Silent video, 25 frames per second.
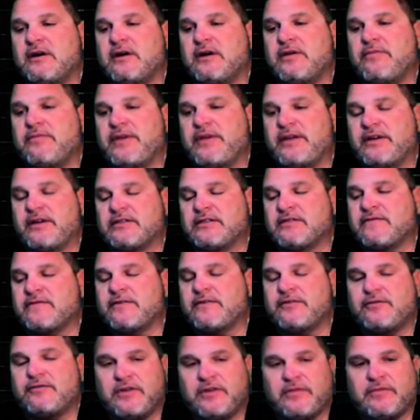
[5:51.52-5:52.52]
because of
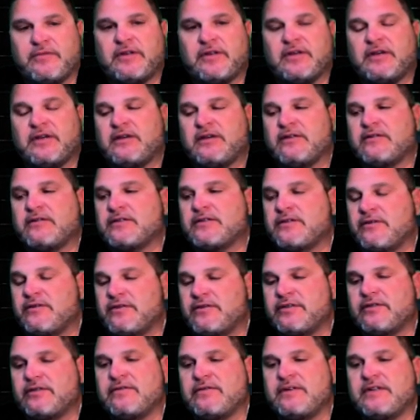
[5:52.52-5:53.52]
her treatment and her
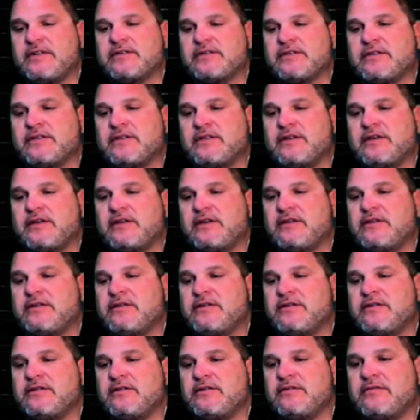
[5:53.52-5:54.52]
surgeries, and
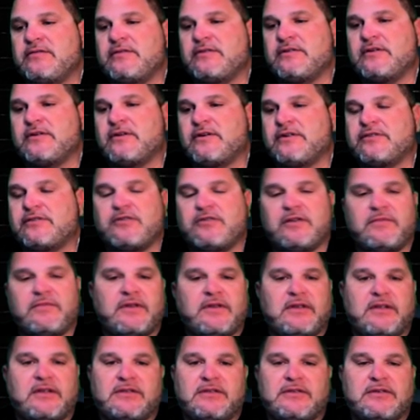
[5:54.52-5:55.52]
then her
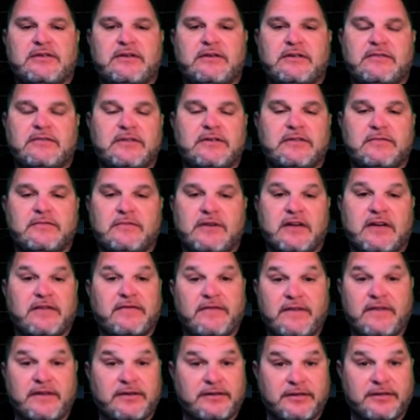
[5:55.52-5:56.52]
treatment and surgeries were not
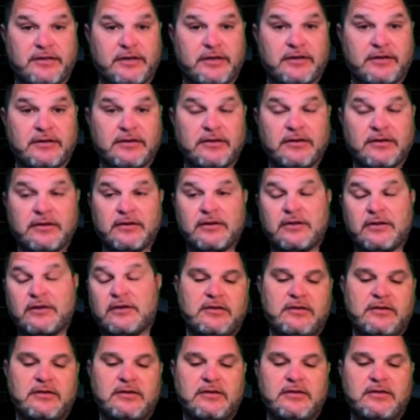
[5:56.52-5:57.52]
finished yet.
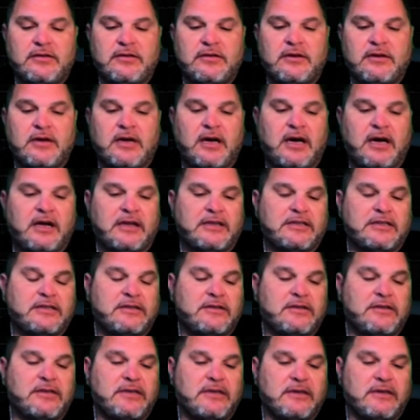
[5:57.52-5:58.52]

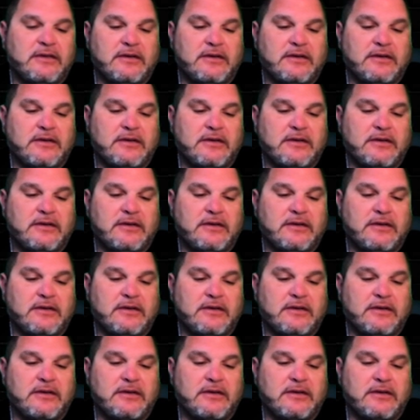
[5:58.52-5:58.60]
Honestly,